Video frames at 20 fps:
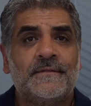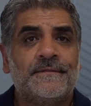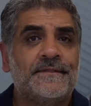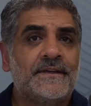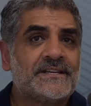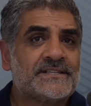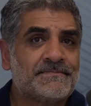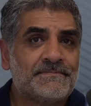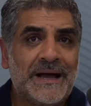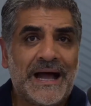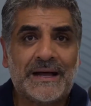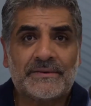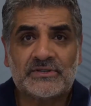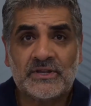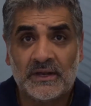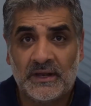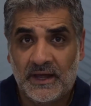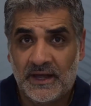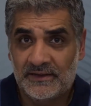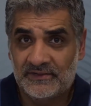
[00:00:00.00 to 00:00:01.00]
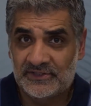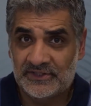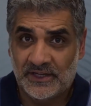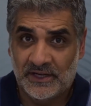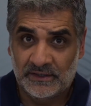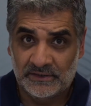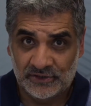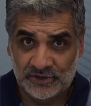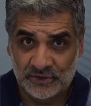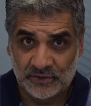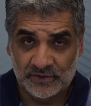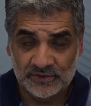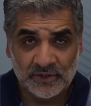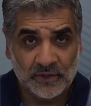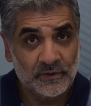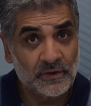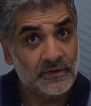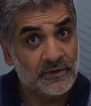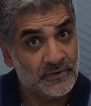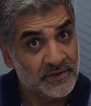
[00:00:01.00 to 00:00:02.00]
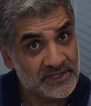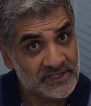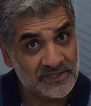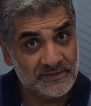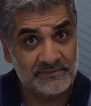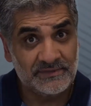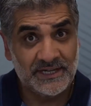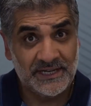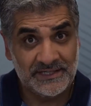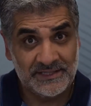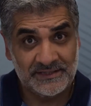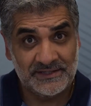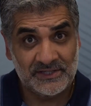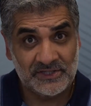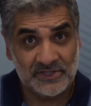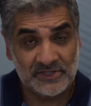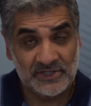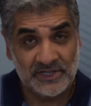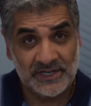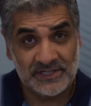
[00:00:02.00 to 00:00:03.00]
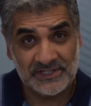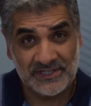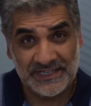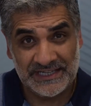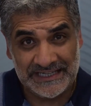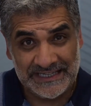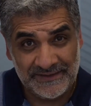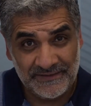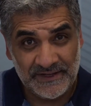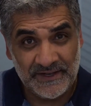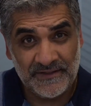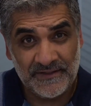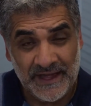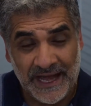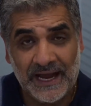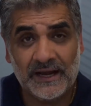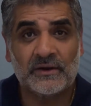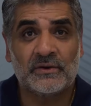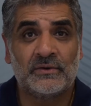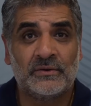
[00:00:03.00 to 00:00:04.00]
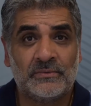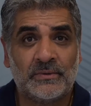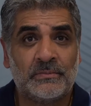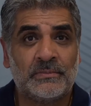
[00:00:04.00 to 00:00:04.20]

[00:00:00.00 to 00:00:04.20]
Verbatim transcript: there's perhaps a lifestyle choice, although there is some data that suggests that even in that group,